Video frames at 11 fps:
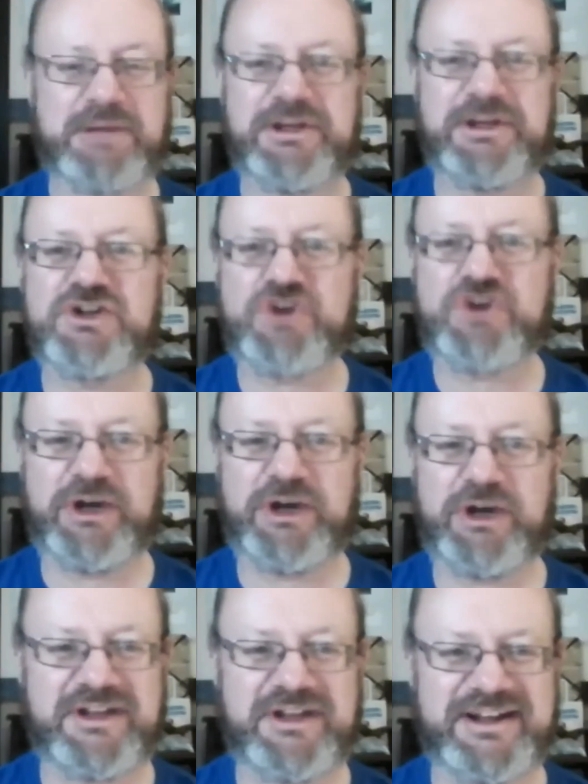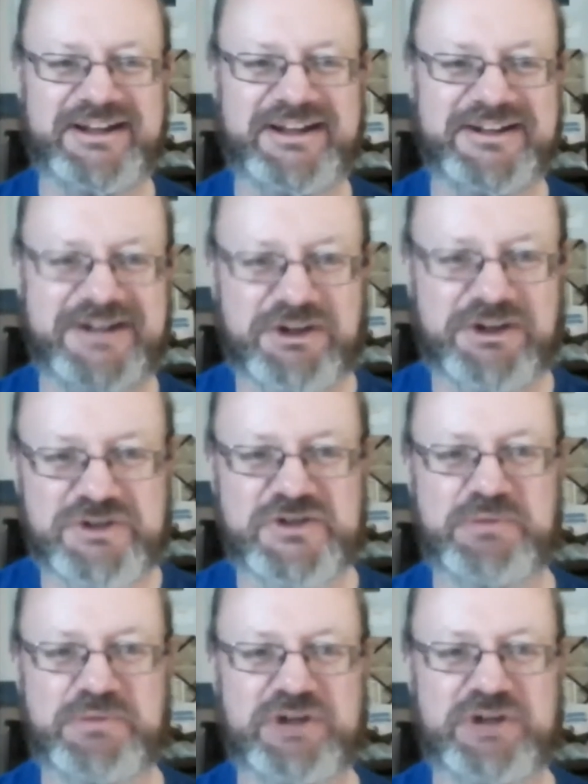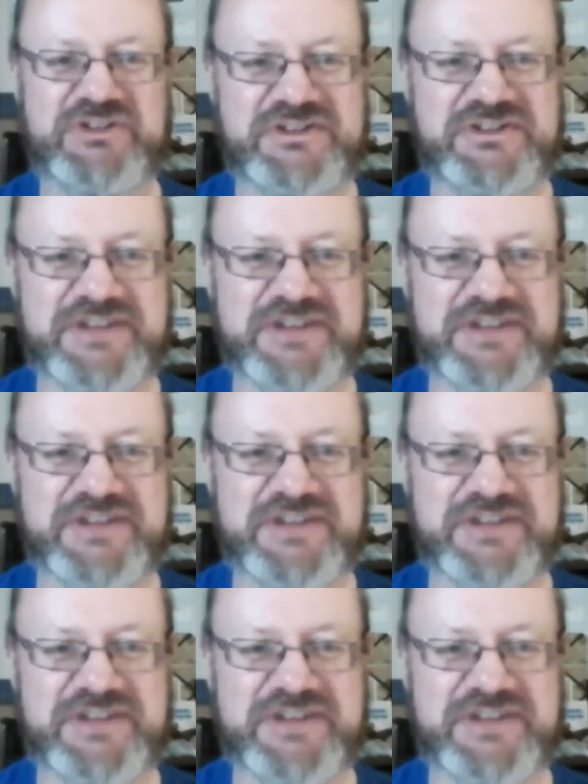enjoying then Nicholas's books. It